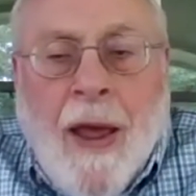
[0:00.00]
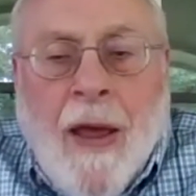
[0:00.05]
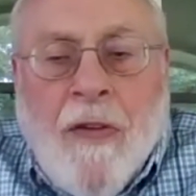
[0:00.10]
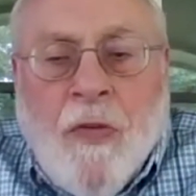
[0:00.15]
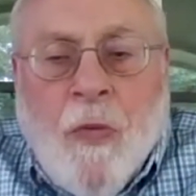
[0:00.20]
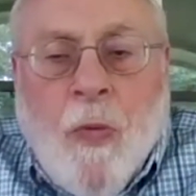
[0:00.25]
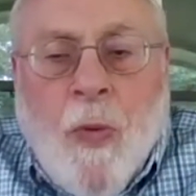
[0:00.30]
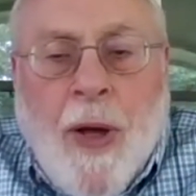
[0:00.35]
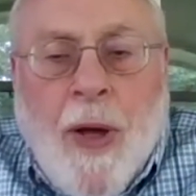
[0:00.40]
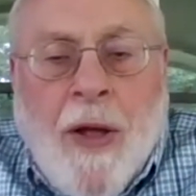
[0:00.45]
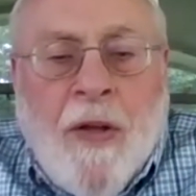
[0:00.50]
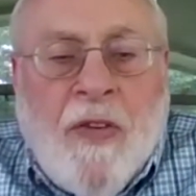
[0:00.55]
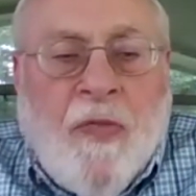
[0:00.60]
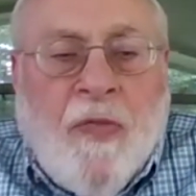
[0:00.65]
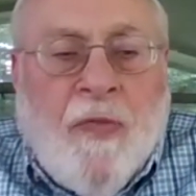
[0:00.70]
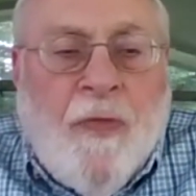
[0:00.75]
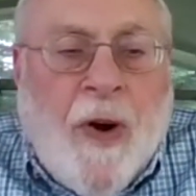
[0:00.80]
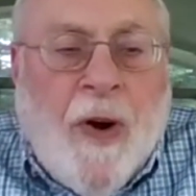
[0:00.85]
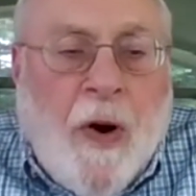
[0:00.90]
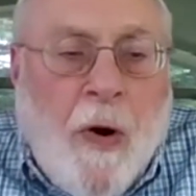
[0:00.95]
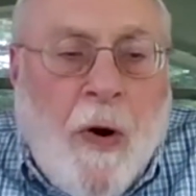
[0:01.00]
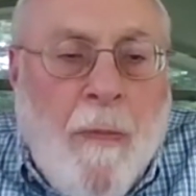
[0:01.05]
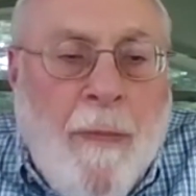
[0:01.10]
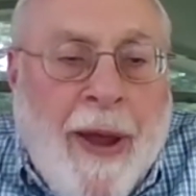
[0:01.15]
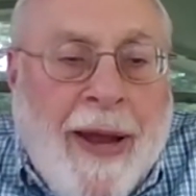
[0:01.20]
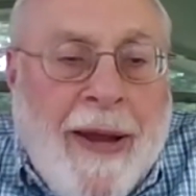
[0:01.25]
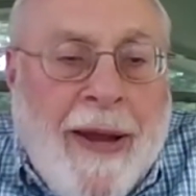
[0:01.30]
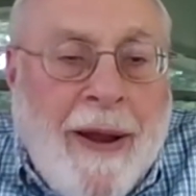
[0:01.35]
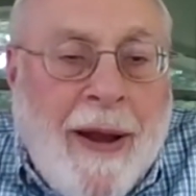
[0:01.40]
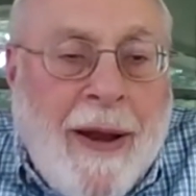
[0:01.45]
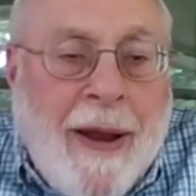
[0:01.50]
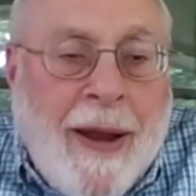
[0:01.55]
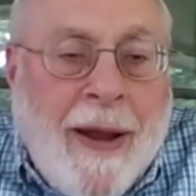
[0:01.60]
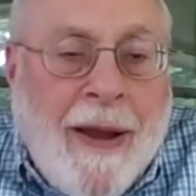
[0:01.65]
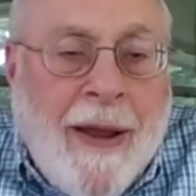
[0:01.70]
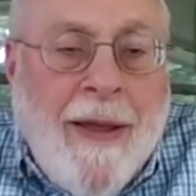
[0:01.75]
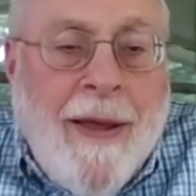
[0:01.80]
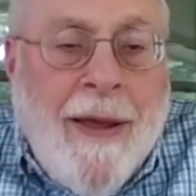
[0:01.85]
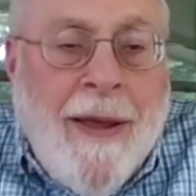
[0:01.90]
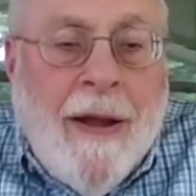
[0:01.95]
as well as ferromagnetic
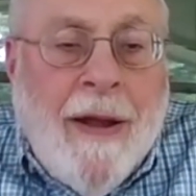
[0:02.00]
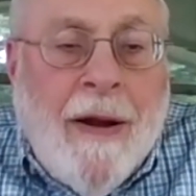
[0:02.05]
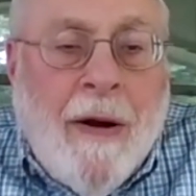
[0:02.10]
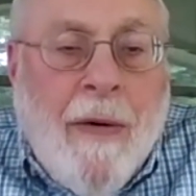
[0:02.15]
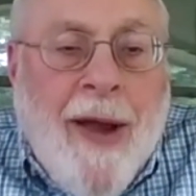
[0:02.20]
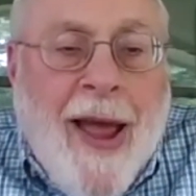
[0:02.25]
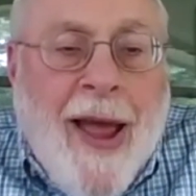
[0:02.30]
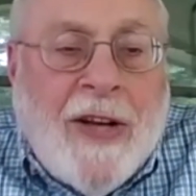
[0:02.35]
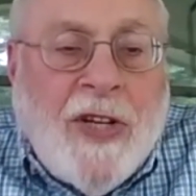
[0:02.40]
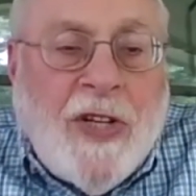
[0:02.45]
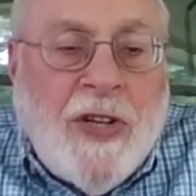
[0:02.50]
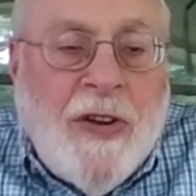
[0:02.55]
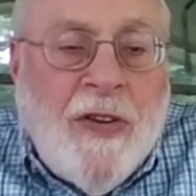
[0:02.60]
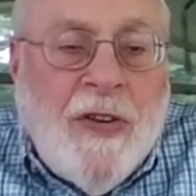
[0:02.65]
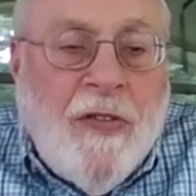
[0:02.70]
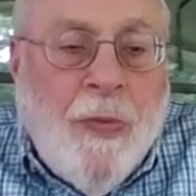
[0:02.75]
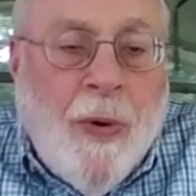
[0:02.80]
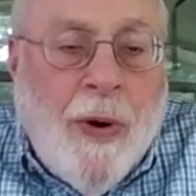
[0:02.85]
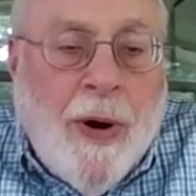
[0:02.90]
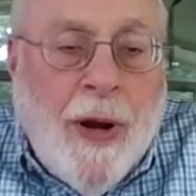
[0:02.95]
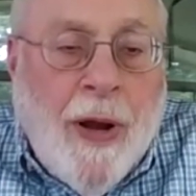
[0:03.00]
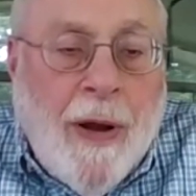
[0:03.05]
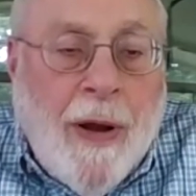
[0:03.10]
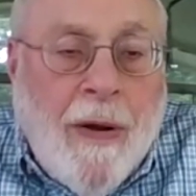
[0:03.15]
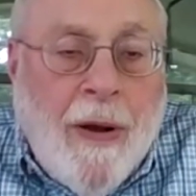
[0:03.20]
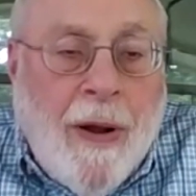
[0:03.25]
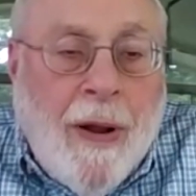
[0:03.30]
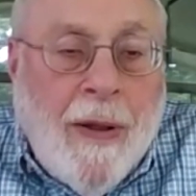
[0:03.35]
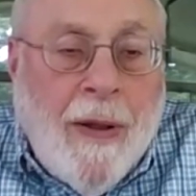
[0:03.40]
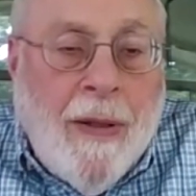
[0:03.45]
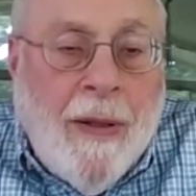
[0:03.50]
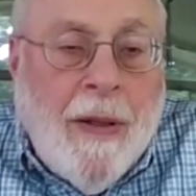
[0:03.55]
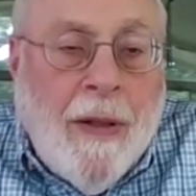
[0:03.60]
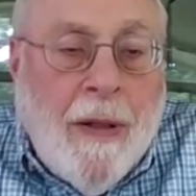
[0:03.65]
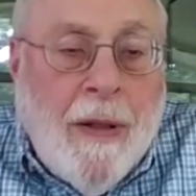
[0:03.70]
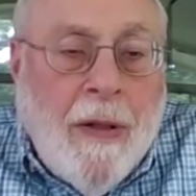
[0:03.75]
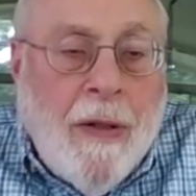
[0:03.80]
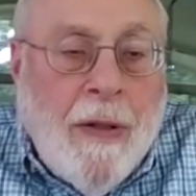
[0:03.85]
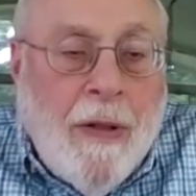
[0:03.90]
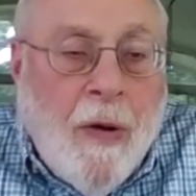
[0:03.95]
interactions working on
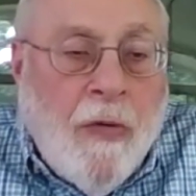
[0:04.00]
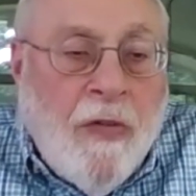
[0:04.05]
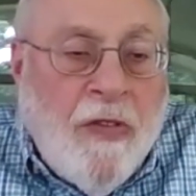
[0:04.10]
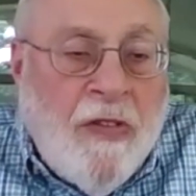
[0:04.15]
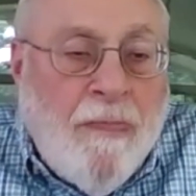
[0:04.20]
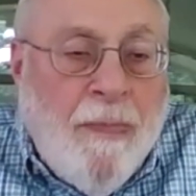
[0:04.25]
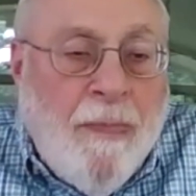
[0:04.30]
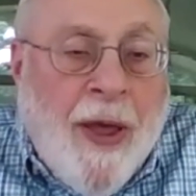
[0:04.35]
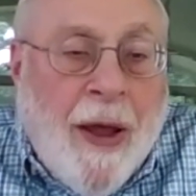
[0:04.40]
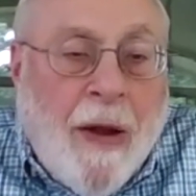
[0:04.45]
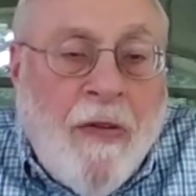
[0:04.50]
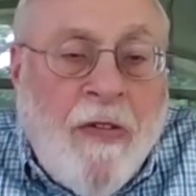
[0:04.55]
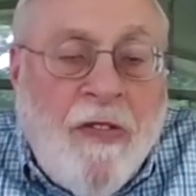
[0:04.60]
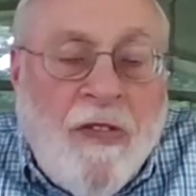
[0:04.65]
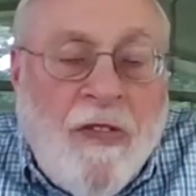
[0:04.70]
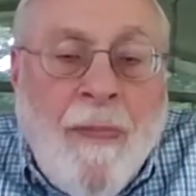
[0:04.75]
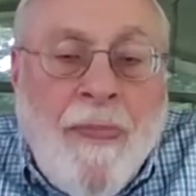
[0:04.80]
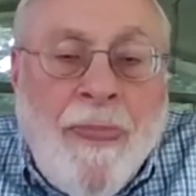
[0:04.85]
those spins.